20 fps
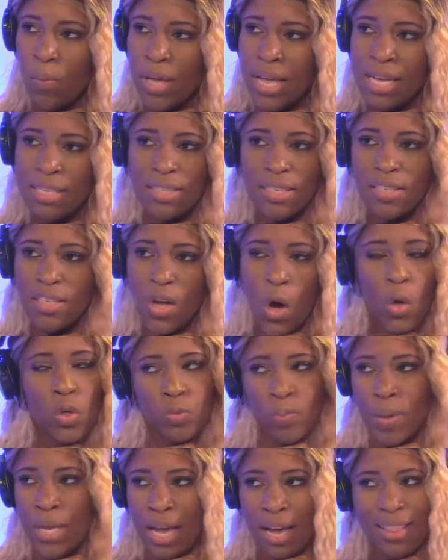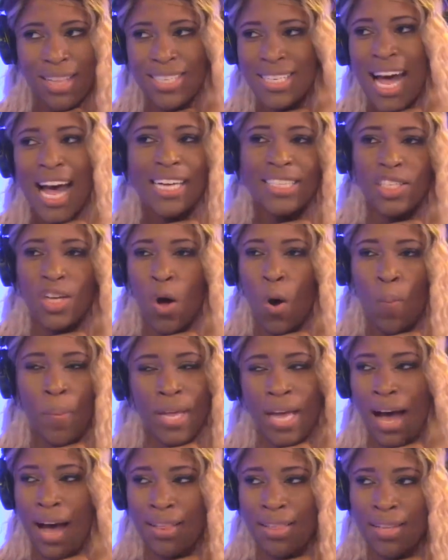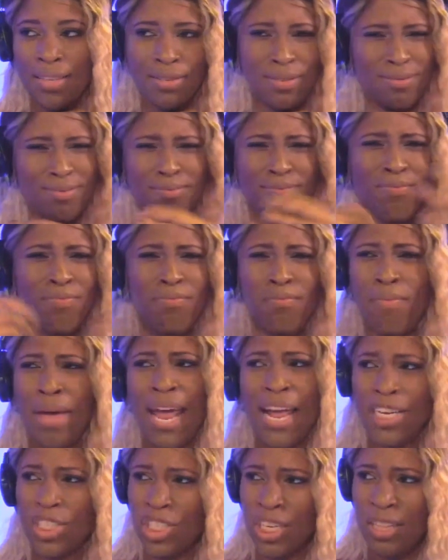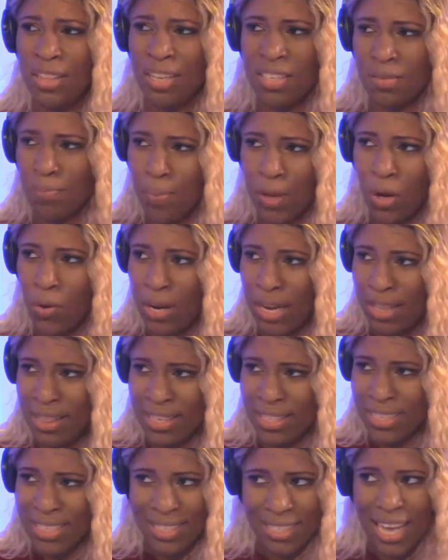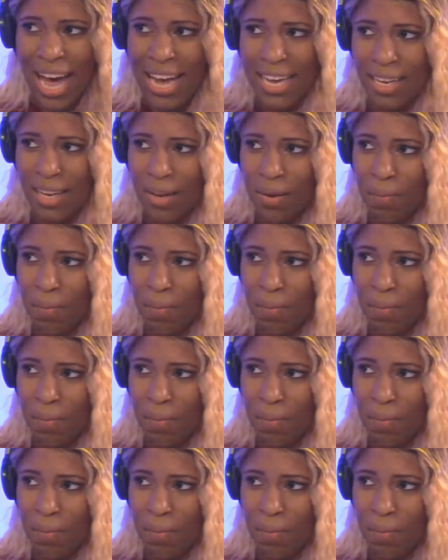Because this goes beyond, this has to go beyond this mansion, this building, this asylum.